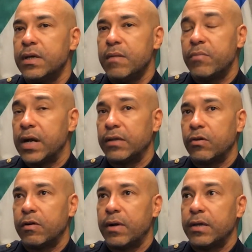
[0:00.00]
But I
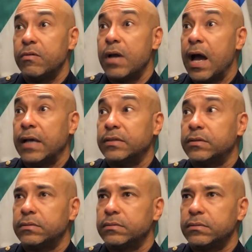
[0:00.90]
thought about you guys.
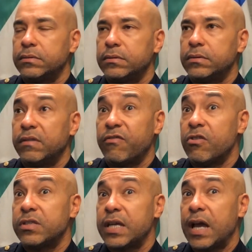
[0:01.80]
The
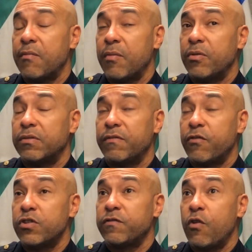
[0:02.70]
first thing I remember, the
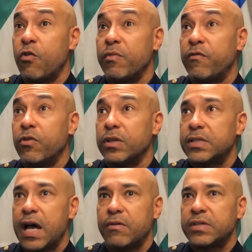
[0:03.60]
first phone before the
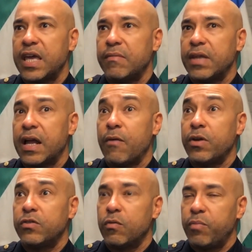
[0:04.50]
towers came down, I
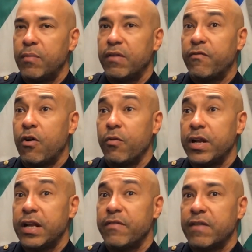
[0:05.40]
went to a public phone. We
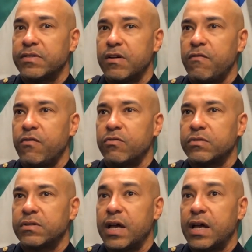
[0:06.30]
didn't even have cell phones.